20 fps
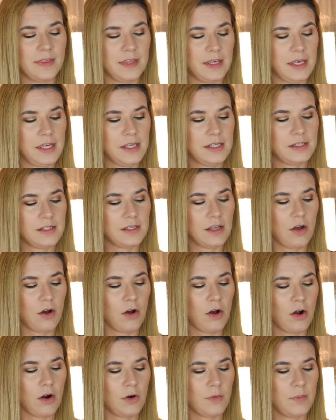these
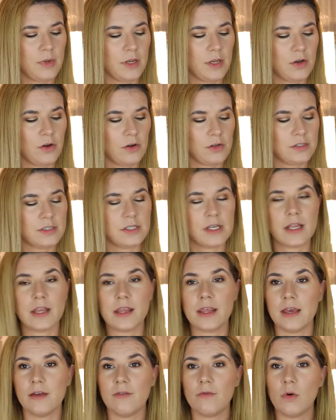are because
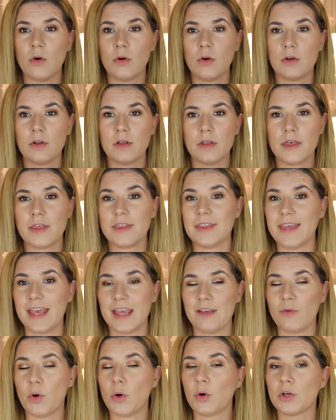they were
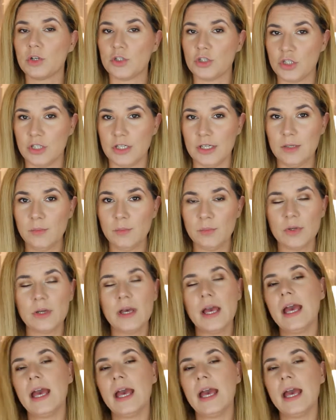they were cheap,